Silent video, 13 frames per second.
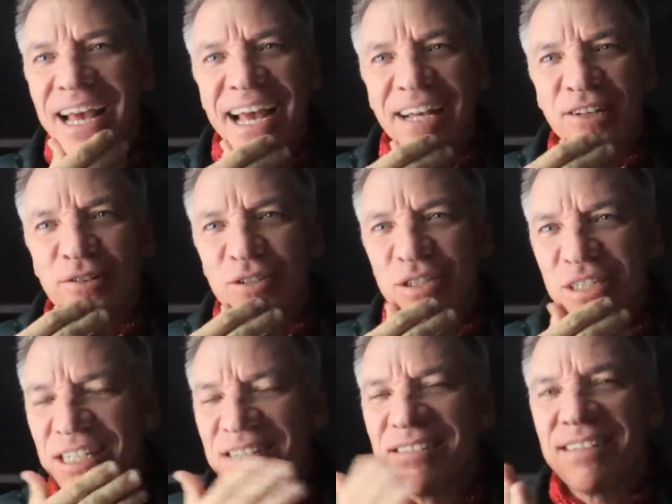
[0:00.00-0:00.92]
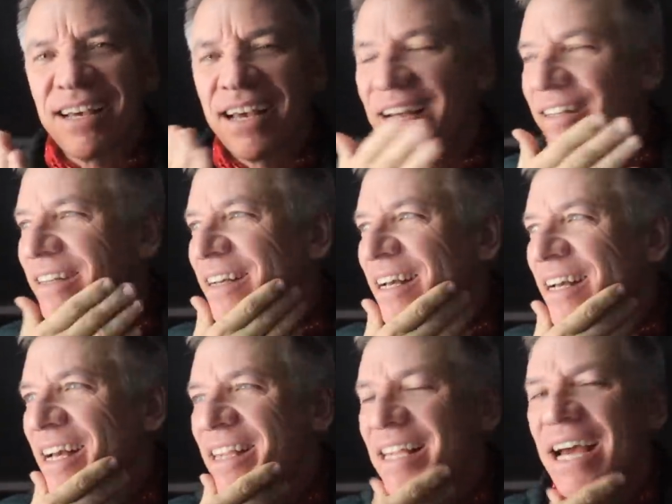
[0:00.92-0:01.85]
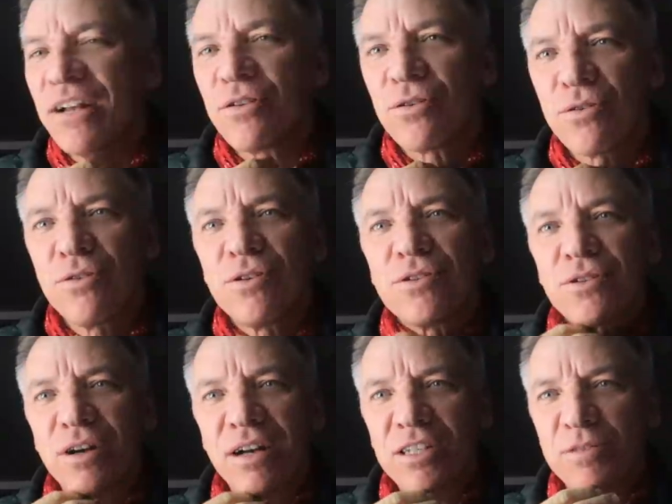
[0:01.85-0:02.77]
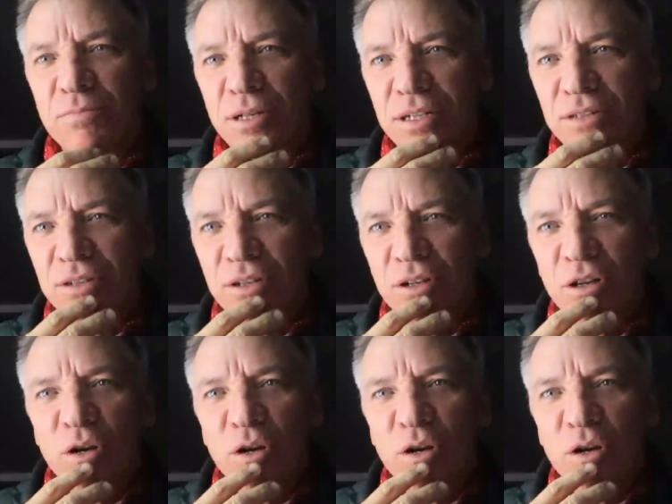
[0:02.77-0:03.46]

And she said that her and her husband